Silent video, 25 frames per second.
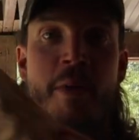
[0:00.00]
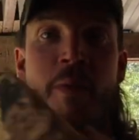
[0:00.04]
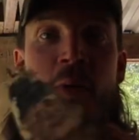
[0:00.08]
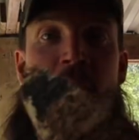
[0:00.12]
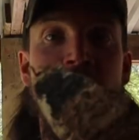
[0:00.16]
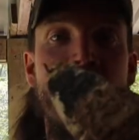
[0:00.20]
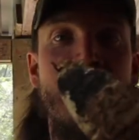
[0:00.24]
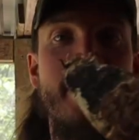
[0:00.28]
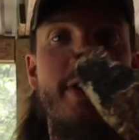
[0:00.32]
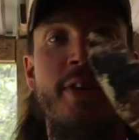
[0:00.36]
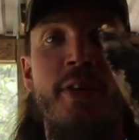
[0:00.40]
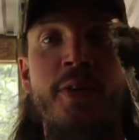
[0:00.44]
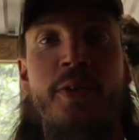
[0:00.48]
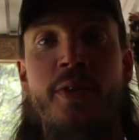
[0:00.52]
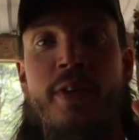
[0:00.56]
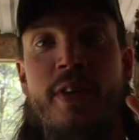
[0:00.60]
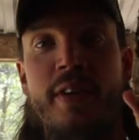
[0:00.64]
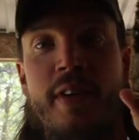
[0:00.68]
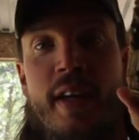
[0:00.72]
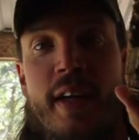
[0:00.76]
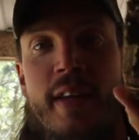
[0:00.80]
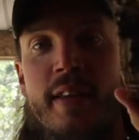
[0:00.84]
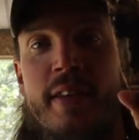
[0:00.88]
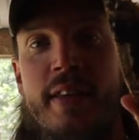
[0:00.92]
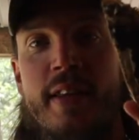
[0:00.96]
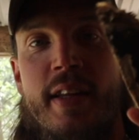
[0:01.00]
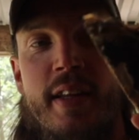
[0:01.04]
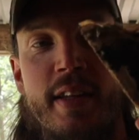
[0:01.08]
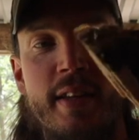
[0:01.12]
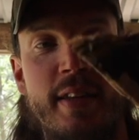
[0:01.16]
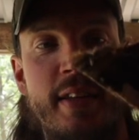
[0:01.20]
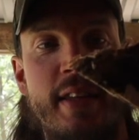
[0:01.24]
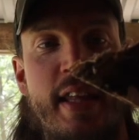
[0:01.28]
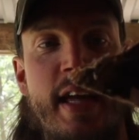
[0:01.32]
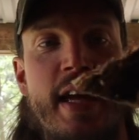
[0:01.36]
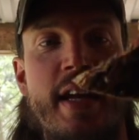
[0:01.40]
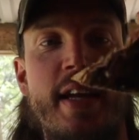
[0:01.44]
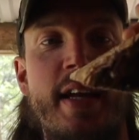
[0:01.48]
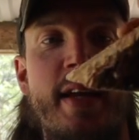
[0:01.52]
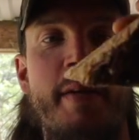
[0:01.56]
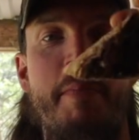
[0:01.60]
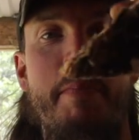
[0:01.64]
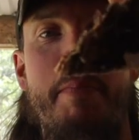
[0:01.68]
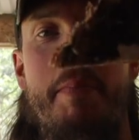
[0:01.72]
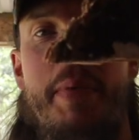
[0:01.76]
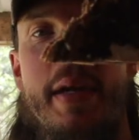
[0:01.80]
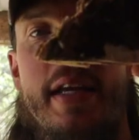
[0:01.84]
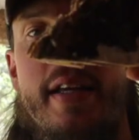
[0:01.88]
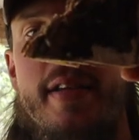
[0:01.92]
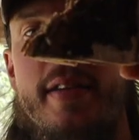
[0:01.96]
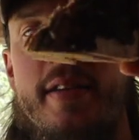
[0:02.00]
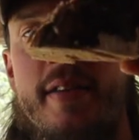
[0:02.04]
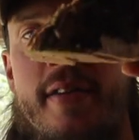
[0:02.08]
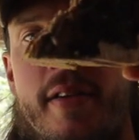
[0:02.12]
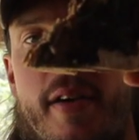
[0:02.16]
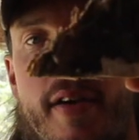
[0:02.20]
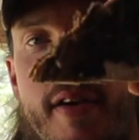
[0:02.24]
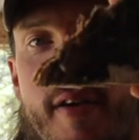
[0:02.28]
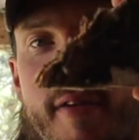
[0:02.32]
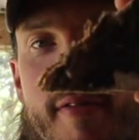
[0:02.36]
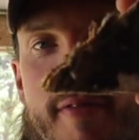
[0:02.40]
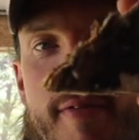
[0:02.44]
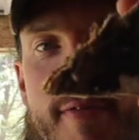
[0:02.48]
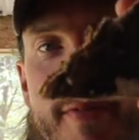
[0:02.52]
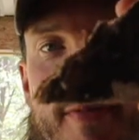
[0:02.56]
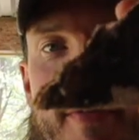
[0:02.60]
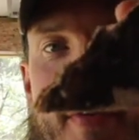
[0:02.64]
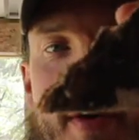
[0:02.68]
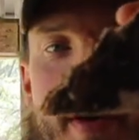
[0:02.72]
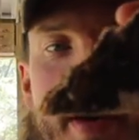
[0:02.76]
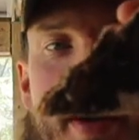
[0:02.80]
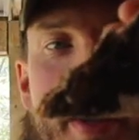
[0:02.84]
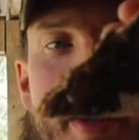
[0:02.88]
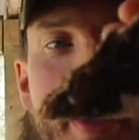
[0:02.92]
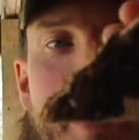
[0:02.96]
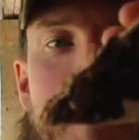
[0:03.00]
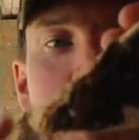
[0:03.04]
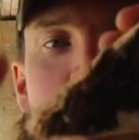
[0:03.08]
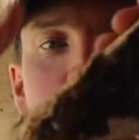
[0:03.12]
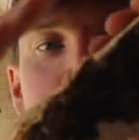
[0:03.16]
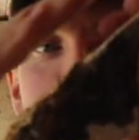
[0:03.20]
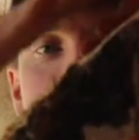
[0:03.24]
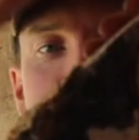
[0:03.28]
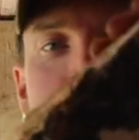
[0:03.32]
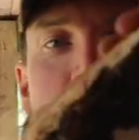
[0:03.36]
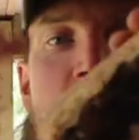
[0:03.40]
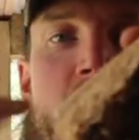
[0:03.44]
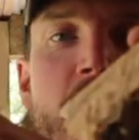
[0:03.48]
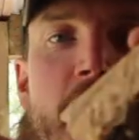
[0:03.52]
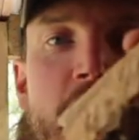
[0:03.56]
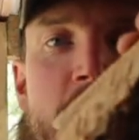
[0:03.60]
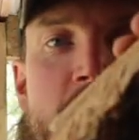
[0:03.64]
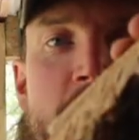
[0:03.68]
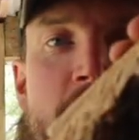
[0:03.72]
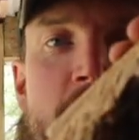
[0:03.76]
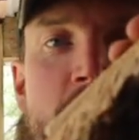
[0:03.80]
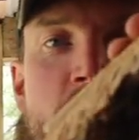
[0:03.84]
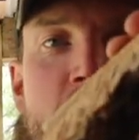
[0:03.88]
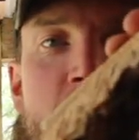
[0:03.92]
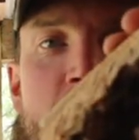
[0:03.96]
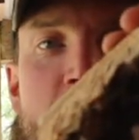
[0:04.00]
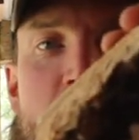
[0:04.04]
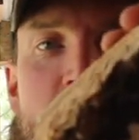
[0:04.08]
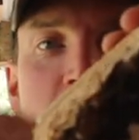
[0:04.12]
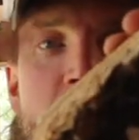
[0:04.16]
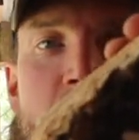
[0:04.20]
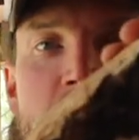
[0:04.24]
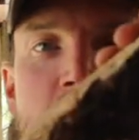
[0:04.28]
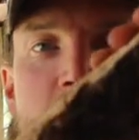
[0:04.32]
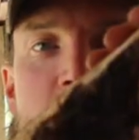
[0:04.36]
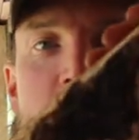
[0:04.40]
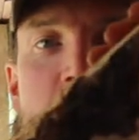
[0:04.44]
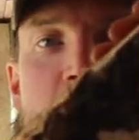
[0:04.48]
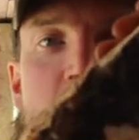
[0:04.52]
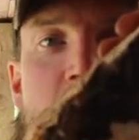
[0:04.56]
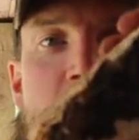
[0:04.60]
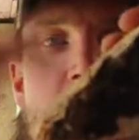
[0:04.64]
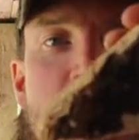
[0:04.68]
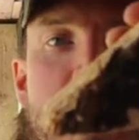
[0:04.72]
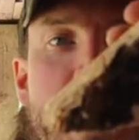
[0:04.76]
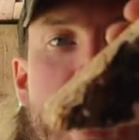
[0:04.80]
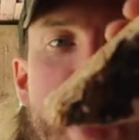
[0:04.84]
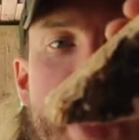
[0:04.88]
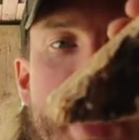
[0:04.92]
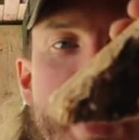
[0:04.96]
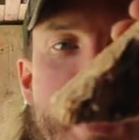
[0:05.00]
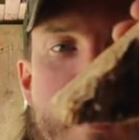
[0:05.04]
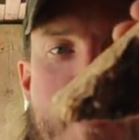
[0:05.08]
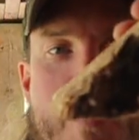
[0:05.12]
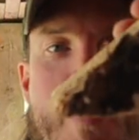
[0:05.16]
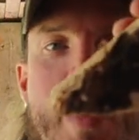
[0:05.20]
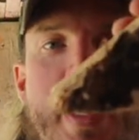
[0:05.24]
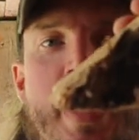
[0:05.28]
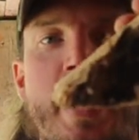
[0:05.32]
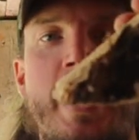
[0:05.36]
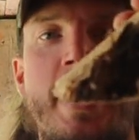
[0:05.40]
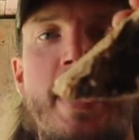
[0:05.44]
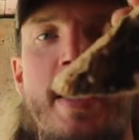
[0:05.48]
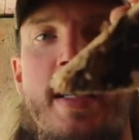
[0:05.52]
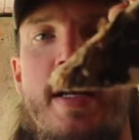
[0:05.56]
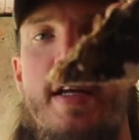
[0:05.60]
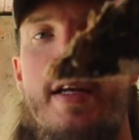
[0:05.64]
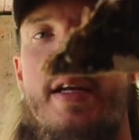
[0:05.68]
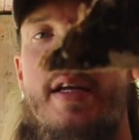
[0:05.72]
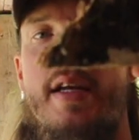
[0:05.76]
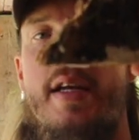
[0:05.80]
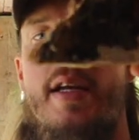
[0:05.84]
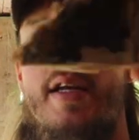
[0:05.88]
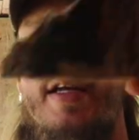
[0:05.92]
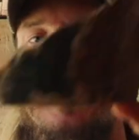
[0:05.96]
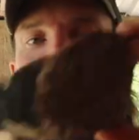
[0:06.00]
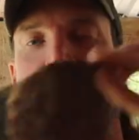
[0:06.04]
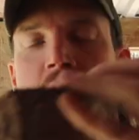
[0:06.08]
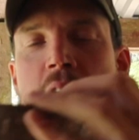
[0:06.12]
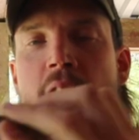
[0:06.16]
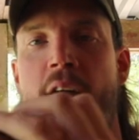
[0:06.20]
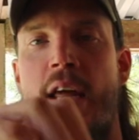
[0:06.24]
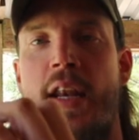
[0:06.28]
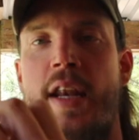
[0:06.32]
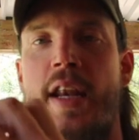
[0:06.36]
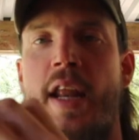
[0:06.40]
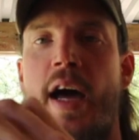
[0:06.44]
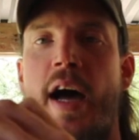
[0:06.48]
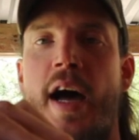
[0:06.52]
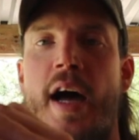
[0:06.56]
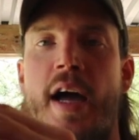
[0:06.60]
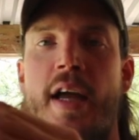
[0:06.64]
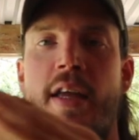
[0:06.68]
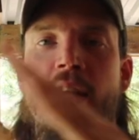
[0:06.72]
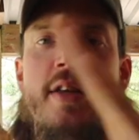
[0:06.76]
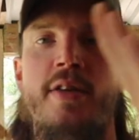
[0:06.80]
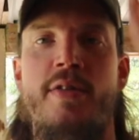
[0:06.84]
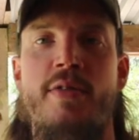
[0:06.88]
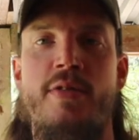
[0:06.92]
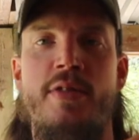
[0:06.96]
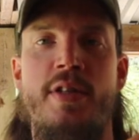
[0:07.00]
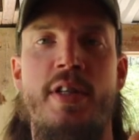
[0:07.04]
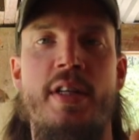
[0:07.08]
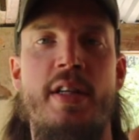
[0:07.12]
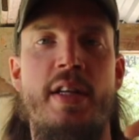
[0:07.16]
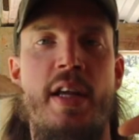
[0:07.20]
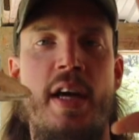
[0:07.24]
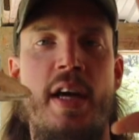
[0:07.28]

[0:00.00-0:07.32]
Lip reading: What I do is I take a piece of wood that I cut anyway, and I use it